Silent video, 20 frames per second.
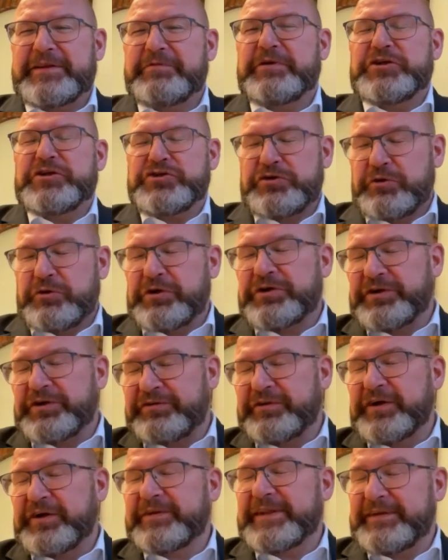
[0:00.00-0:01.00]
And shorter
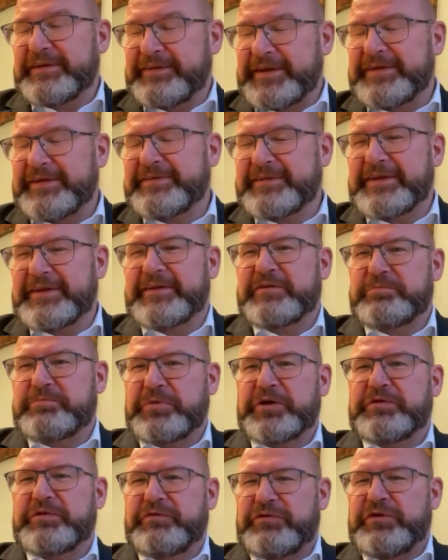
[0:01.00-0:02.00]
is not in distance,
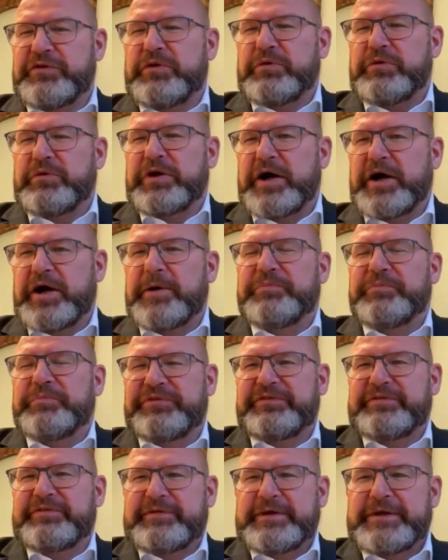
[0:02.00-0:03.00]
but fewer
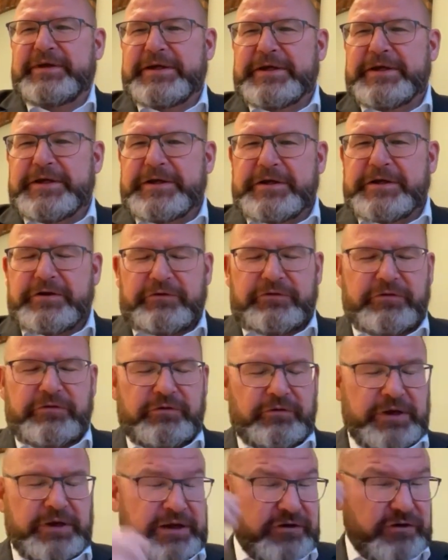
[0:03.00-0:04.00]
hubs
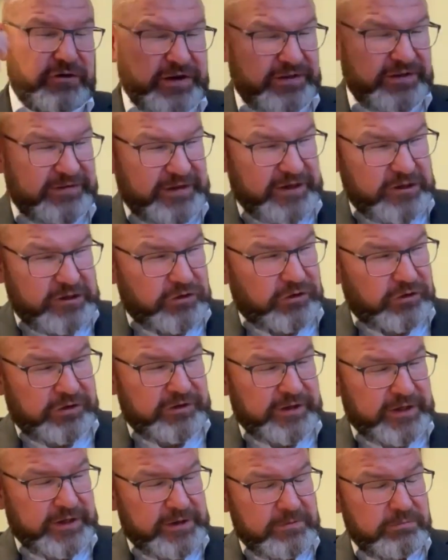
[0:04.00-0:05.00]
to increase
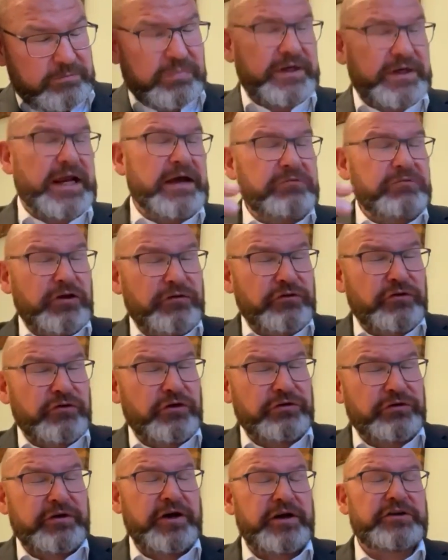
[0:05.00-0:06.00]
security. But that will, of
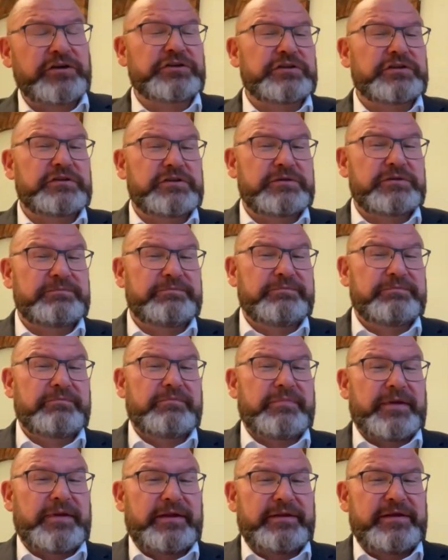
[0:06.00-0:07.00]
course, cost.
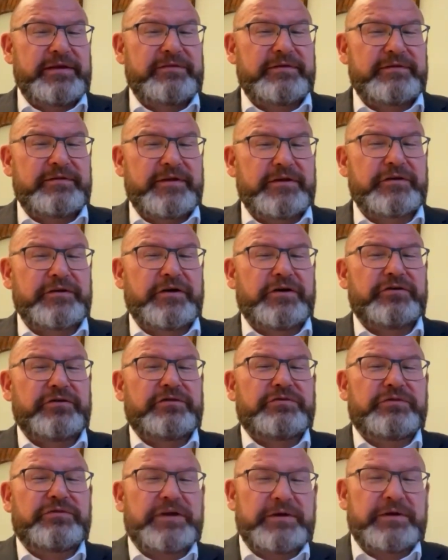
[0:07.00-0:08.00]
This is not
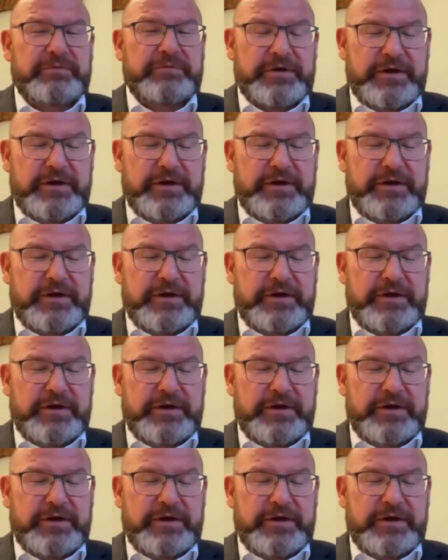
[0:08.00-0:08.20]
cost-free,